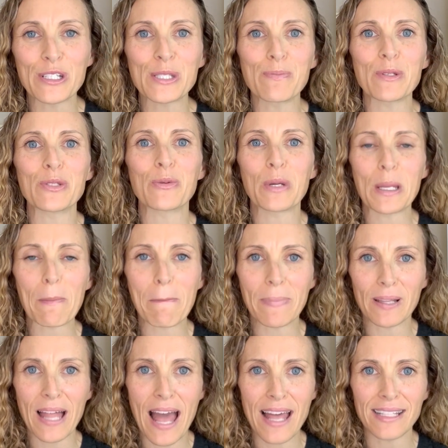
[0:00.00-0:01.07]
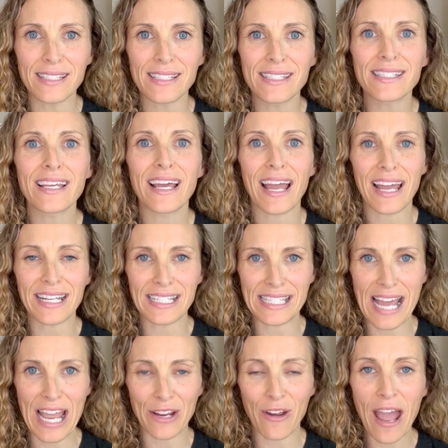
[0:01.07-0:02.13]
between blends and
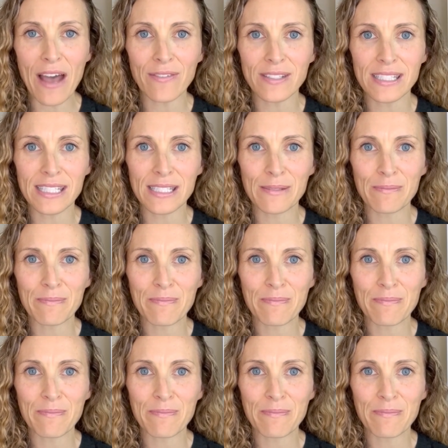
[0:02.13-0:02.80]
digraphs?